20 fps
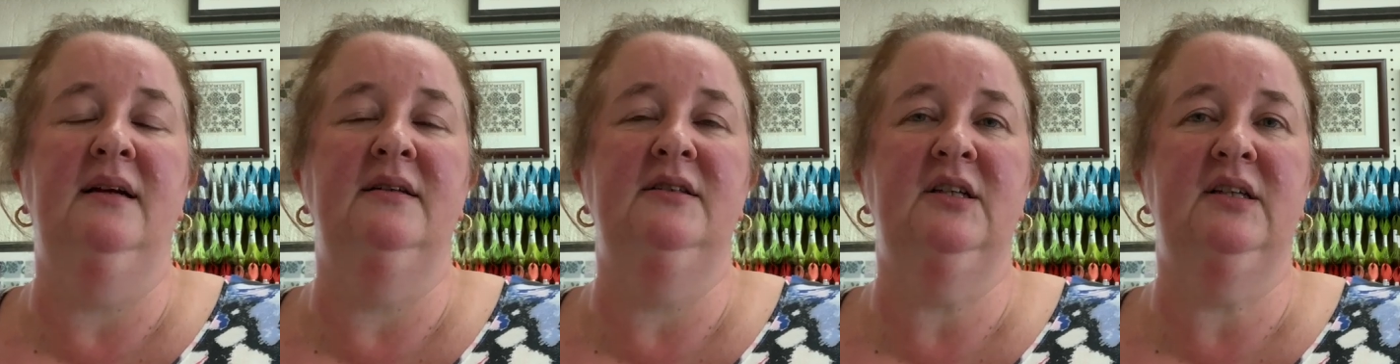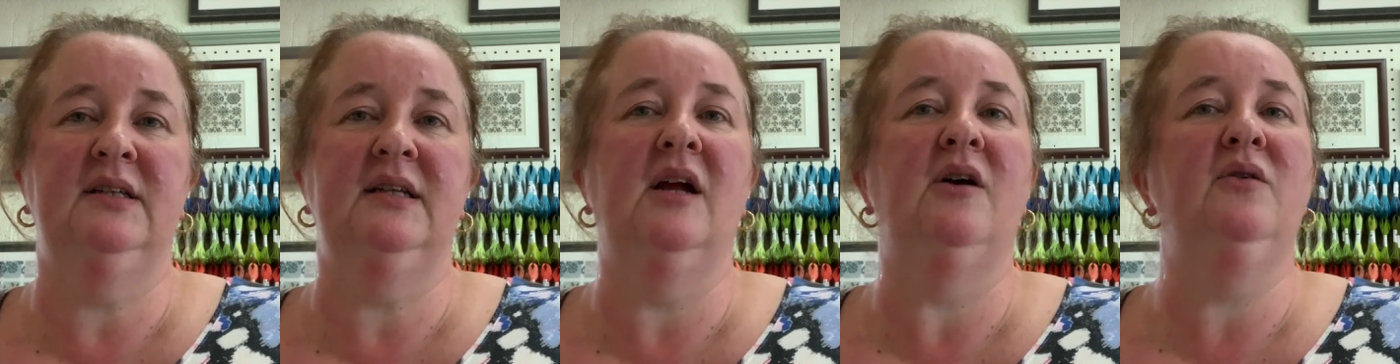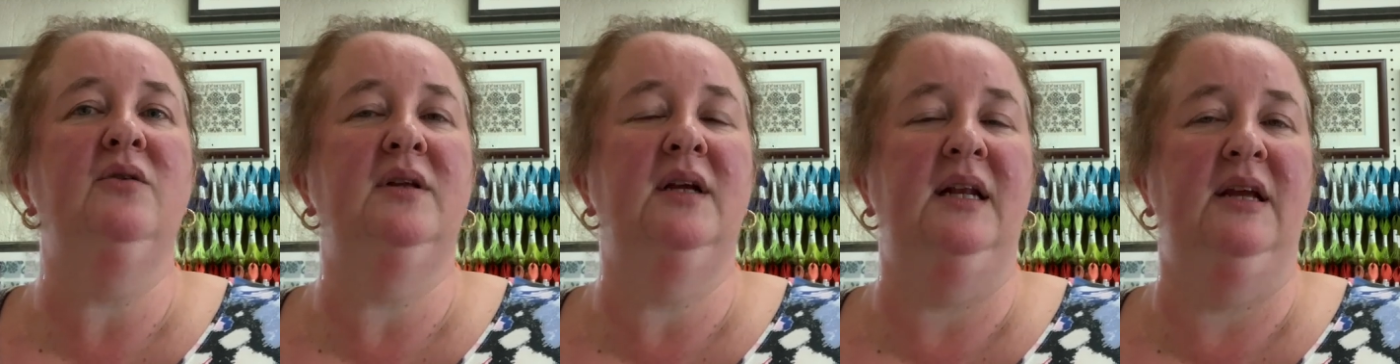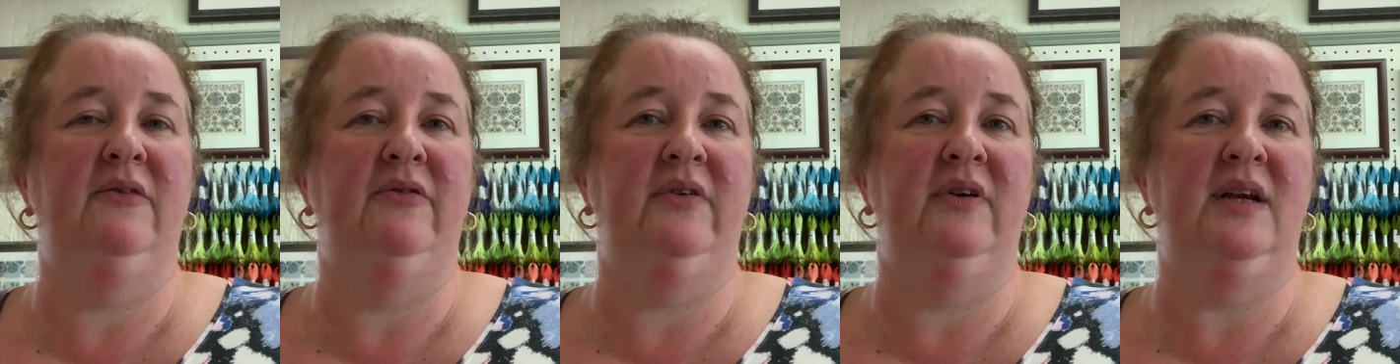slow
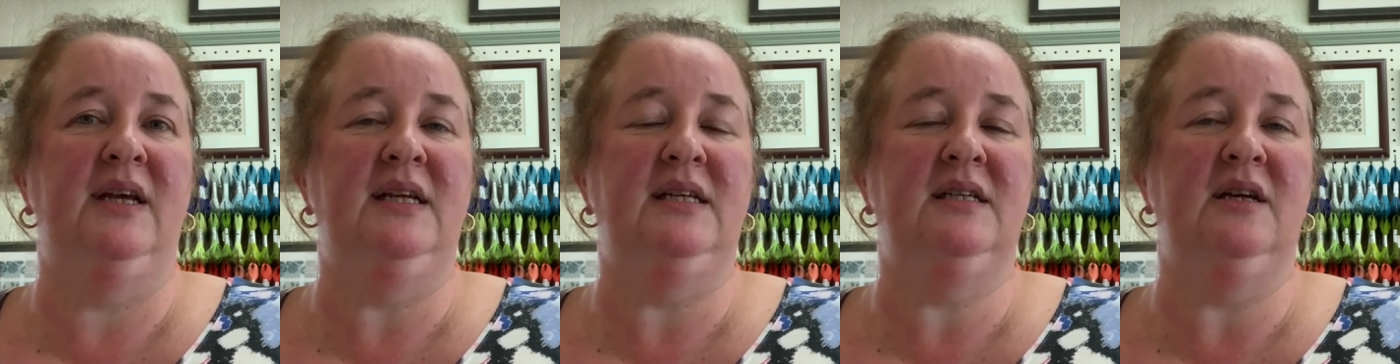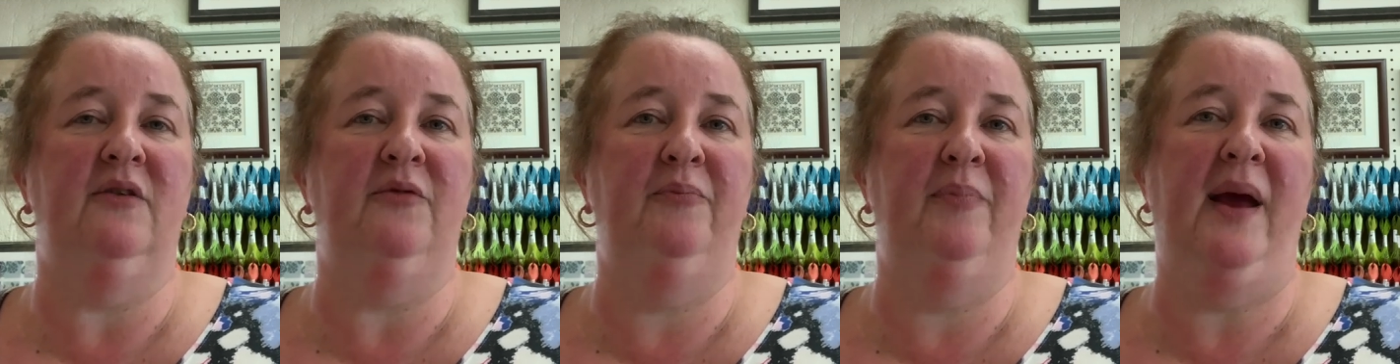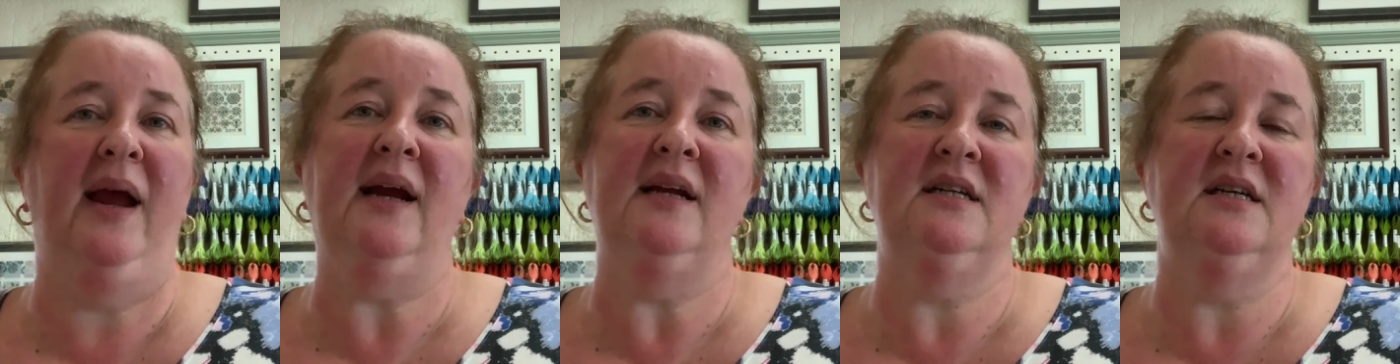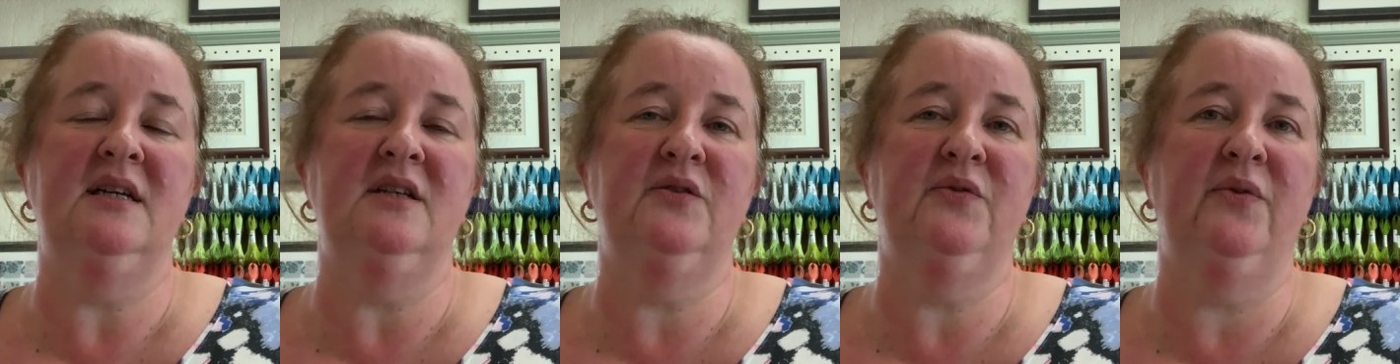deliveries of
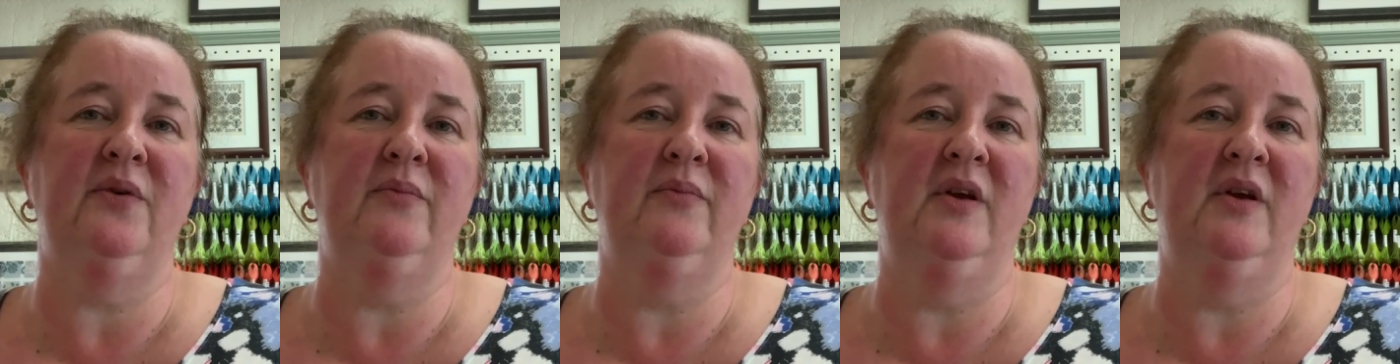packages from